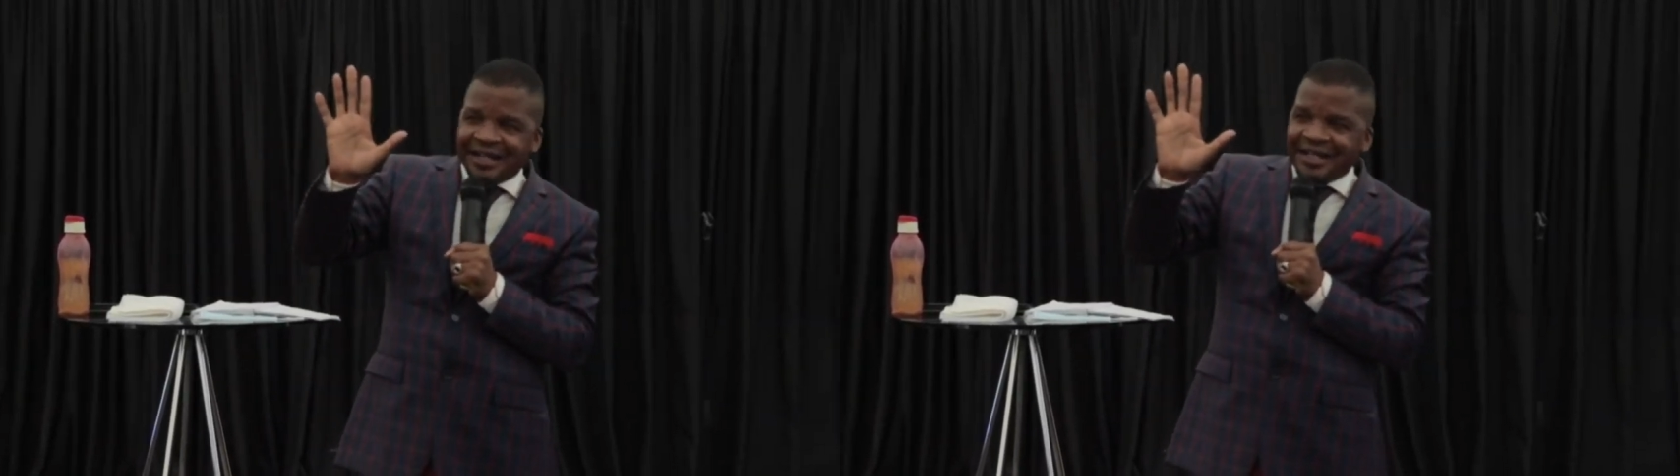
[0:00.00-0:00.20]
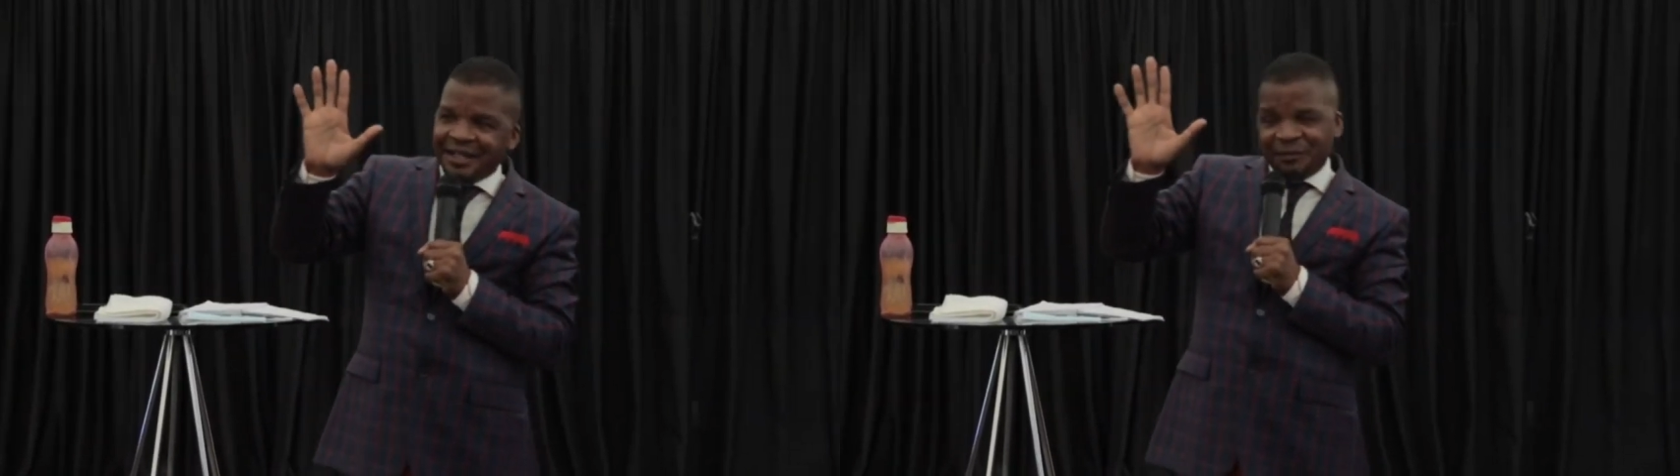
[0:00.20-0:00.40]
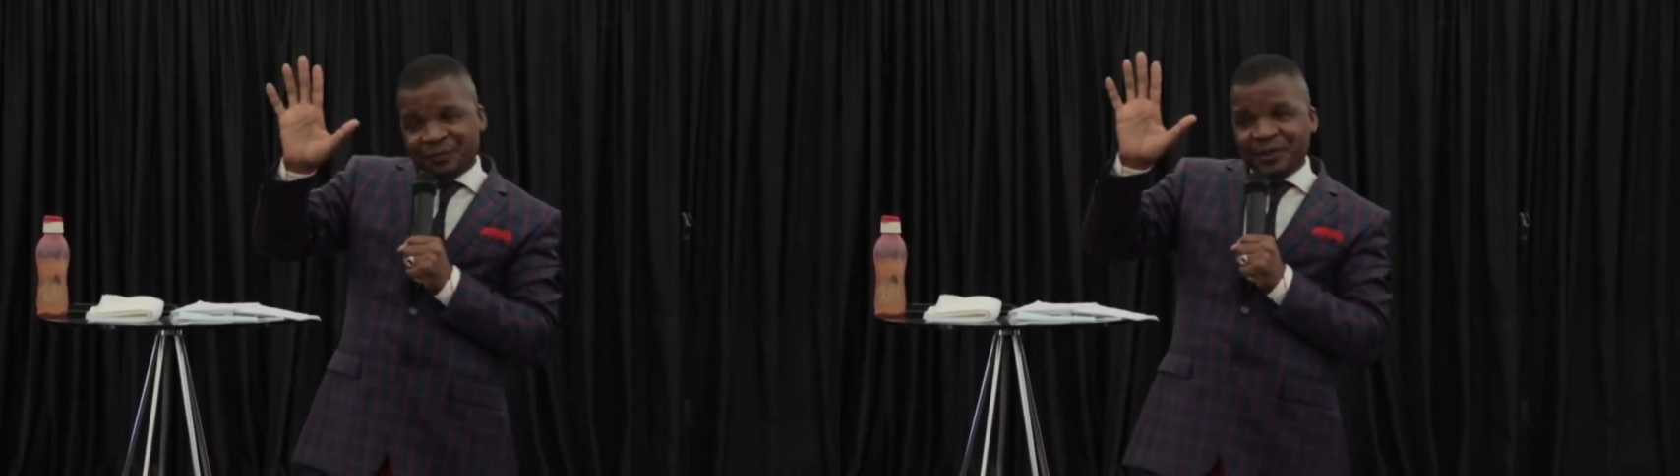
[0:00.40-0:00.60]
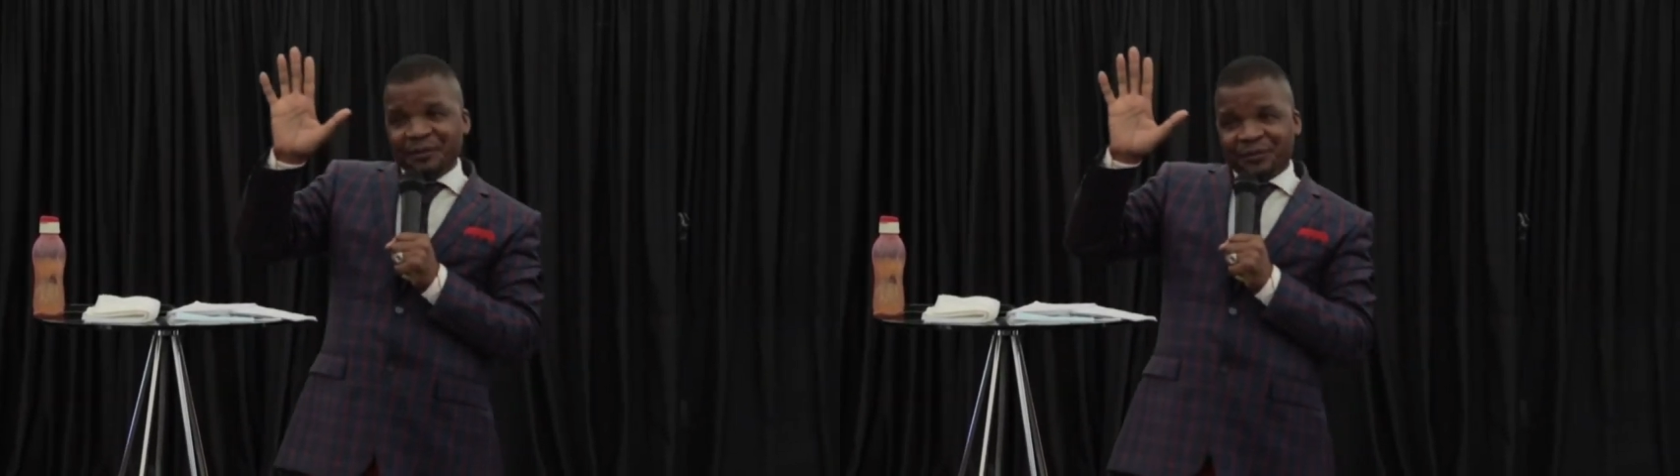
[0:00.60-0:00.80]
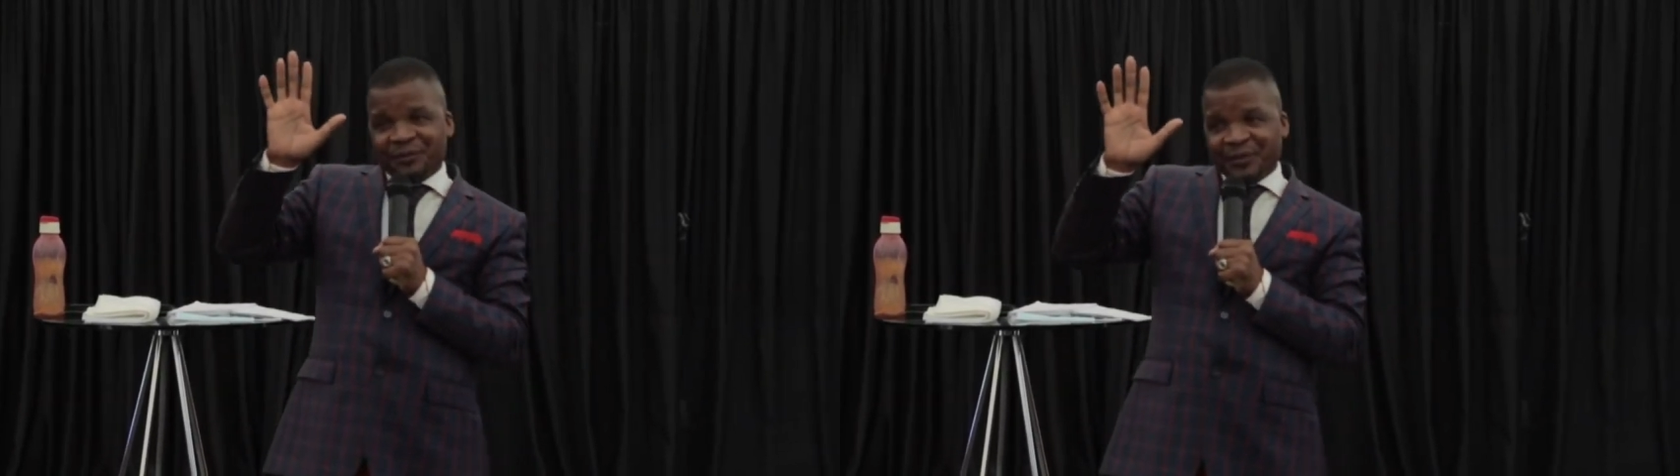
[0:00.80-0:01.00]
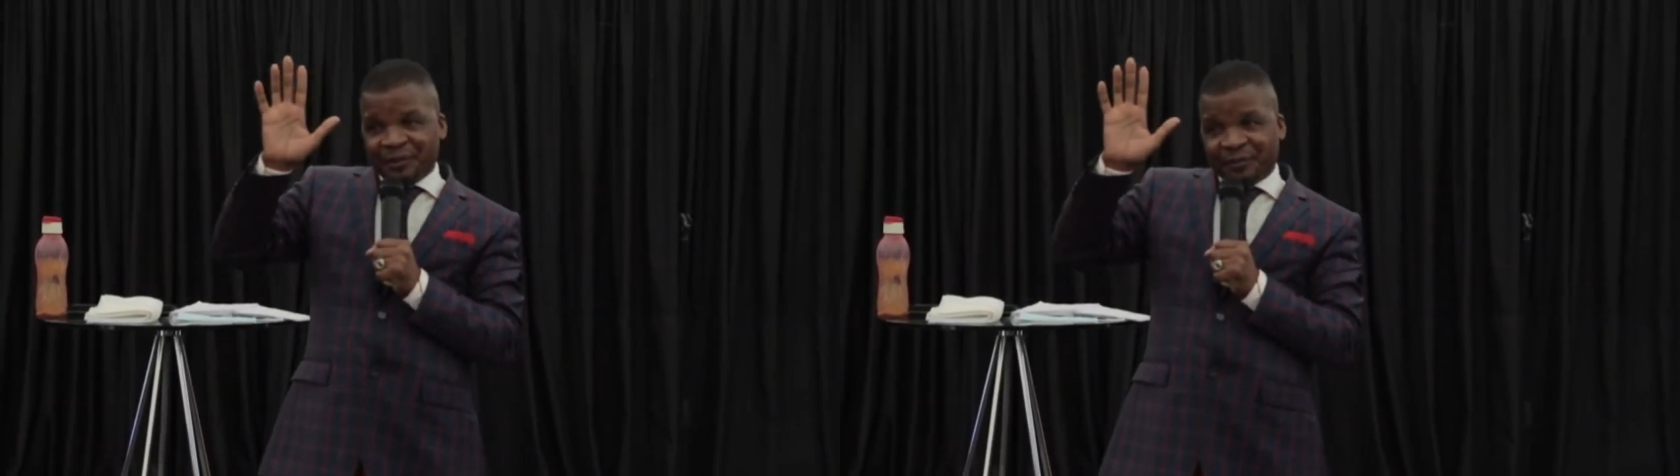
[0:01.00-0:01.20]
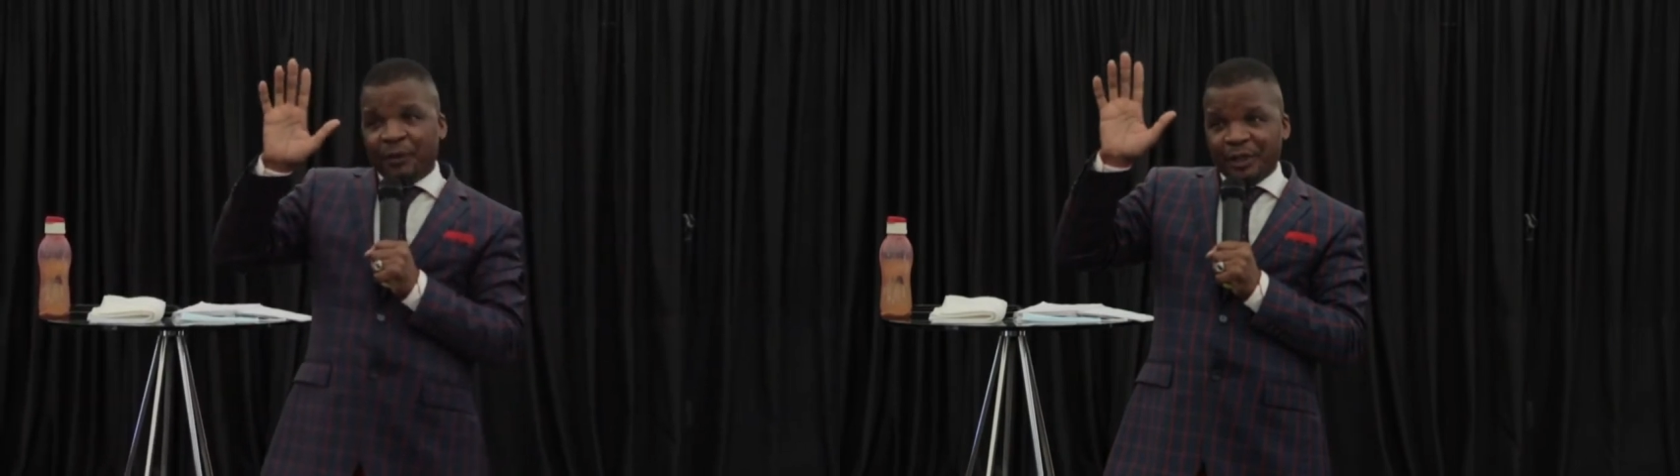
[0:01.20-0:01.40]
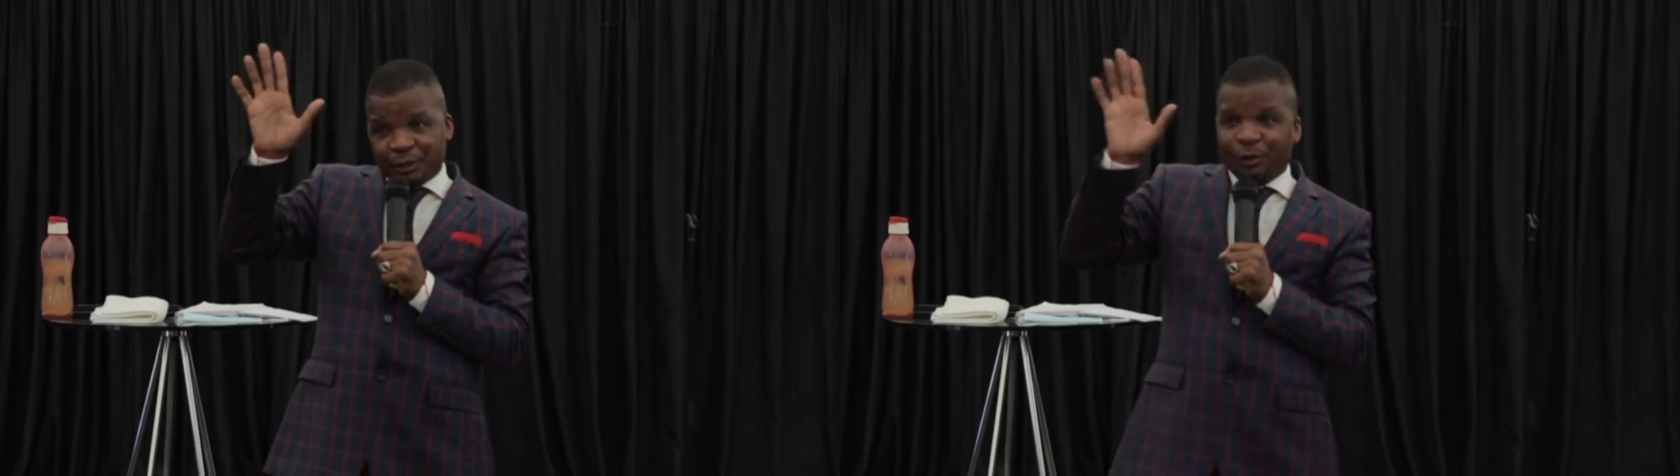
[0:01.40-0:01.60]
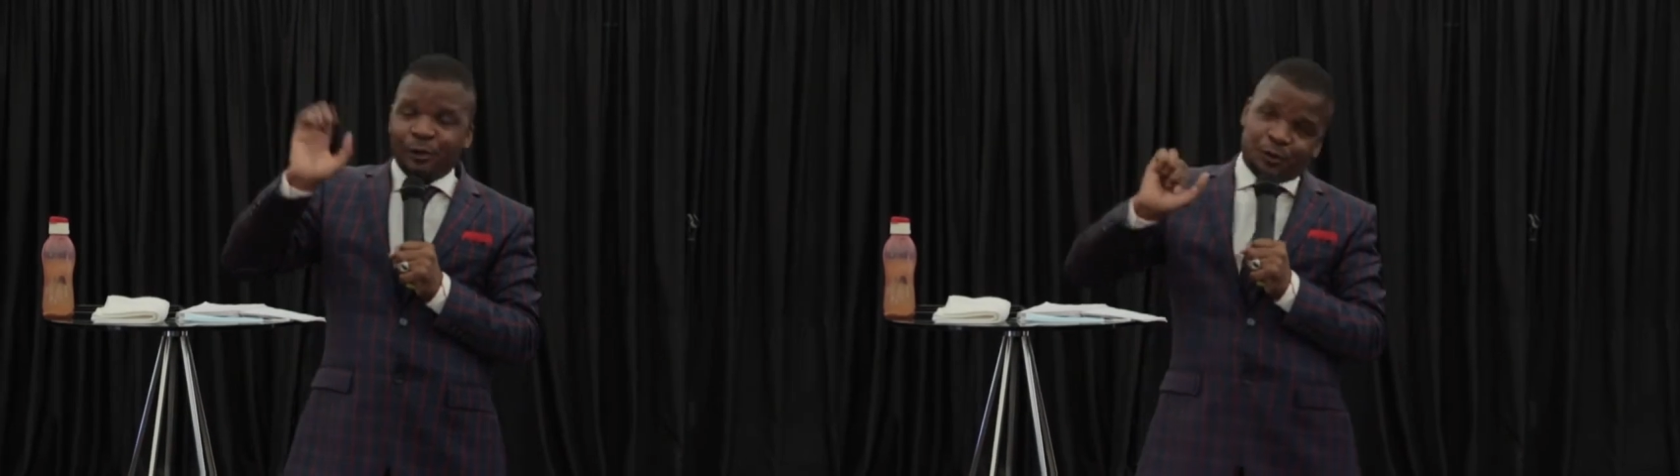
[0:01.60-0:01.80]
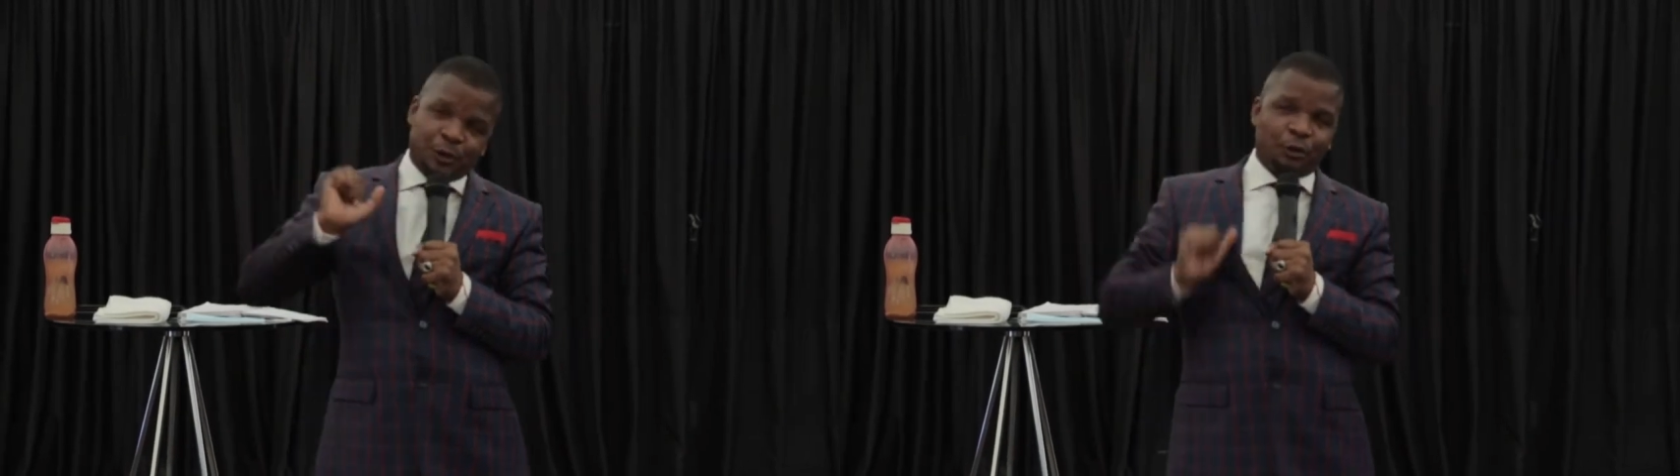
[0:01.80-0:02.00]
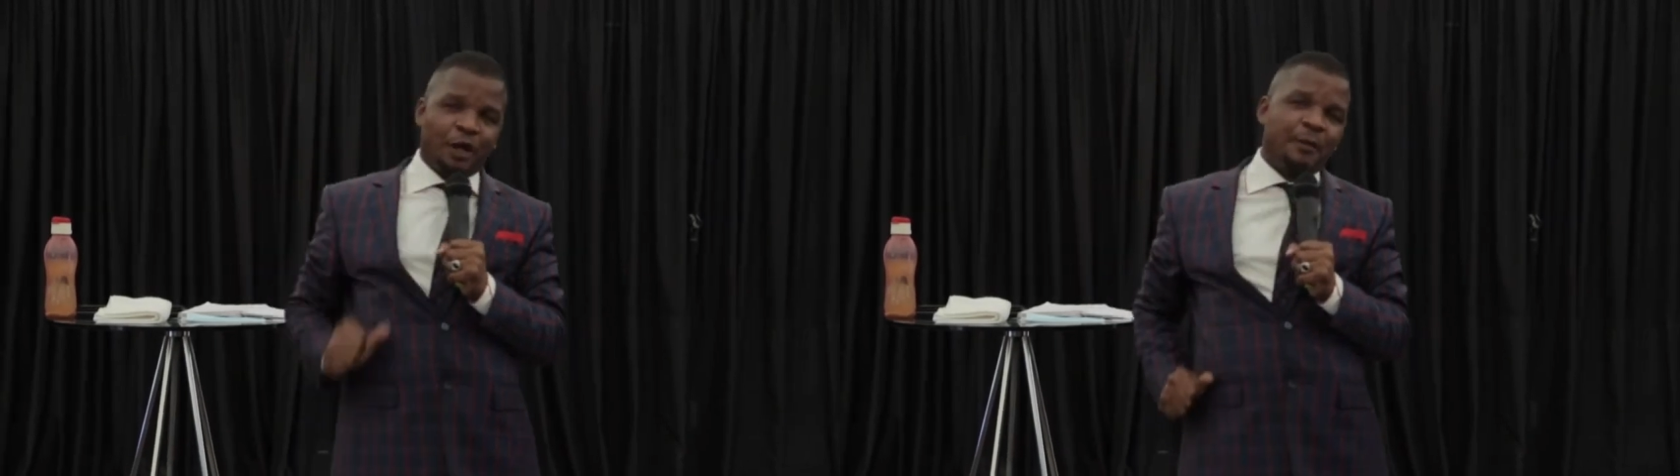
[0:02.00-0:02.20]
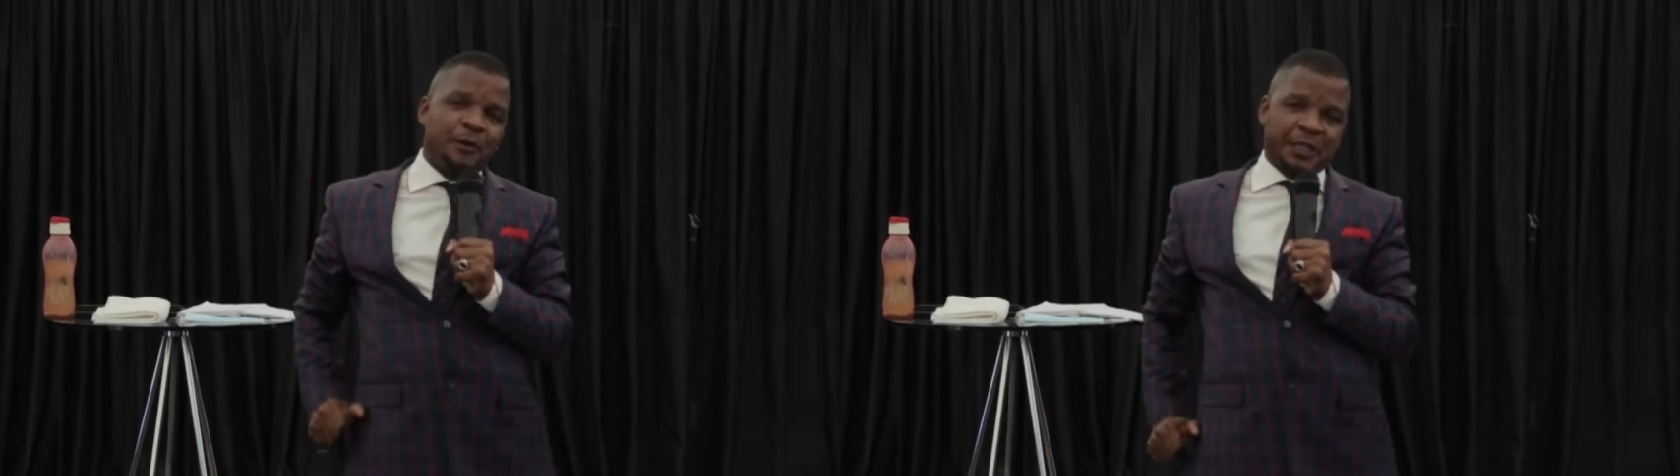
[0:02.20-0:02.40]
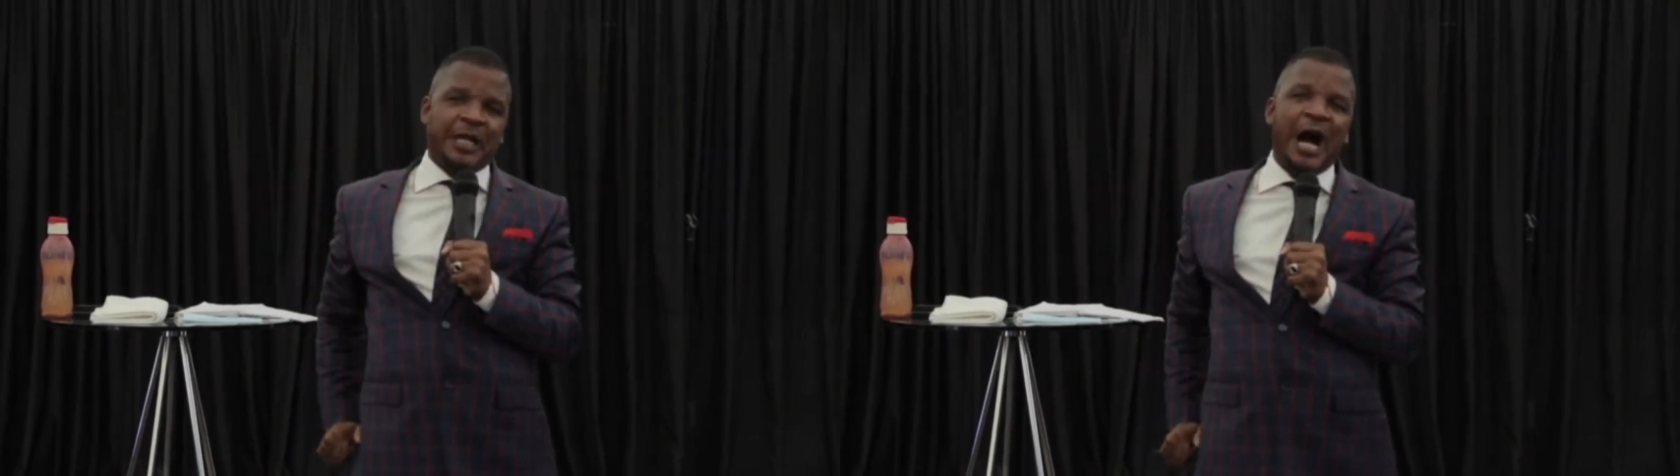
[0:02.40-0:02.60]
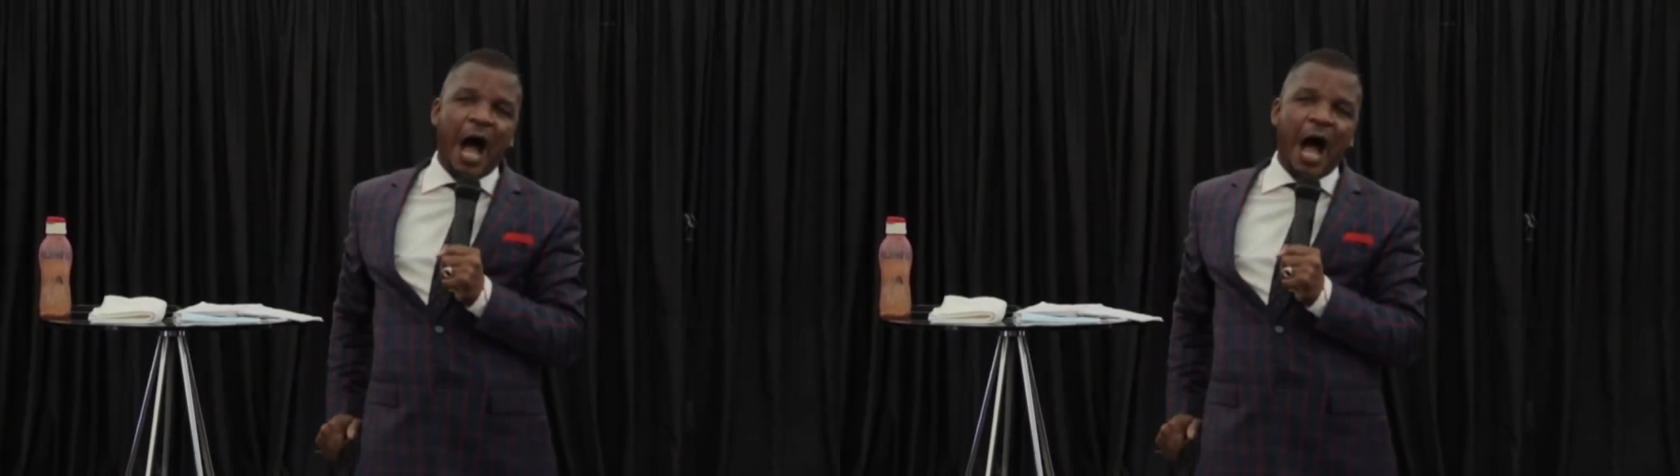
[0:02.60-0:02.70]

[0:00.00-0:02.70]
If we told us, we told him,